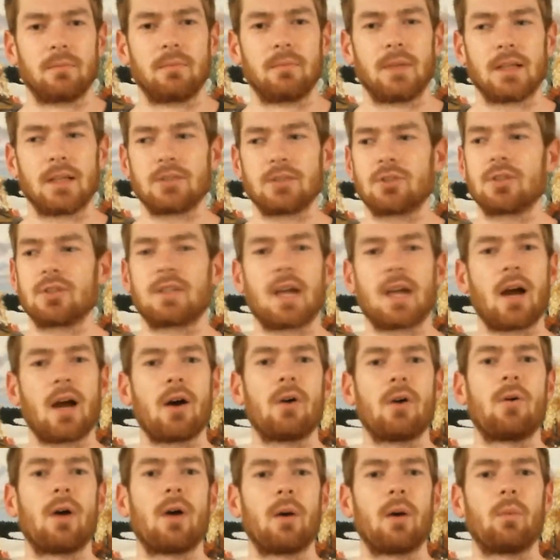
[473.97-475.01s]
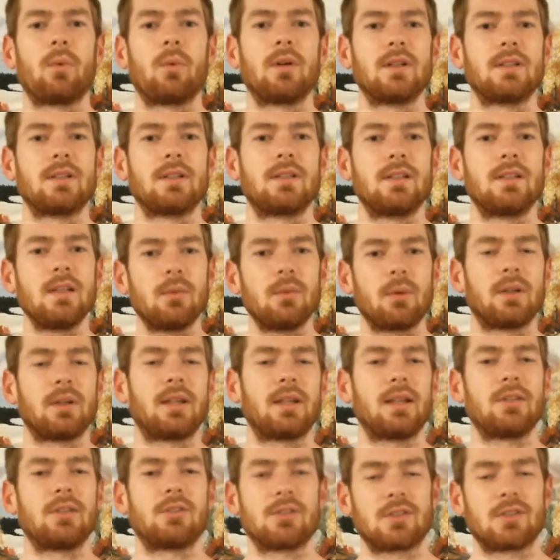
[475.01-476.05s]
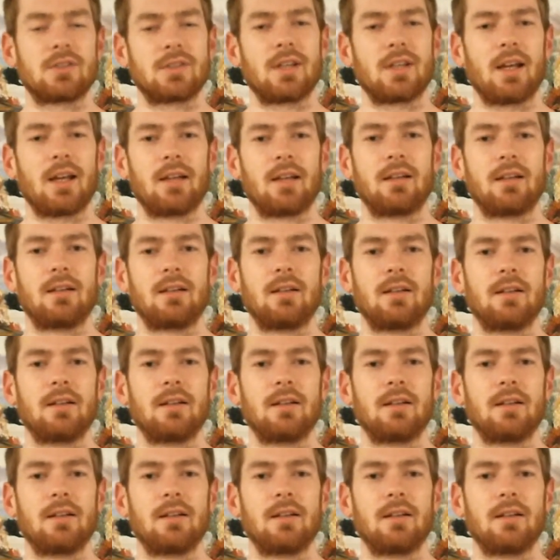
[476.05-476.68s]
That's just how I want to see what they just said.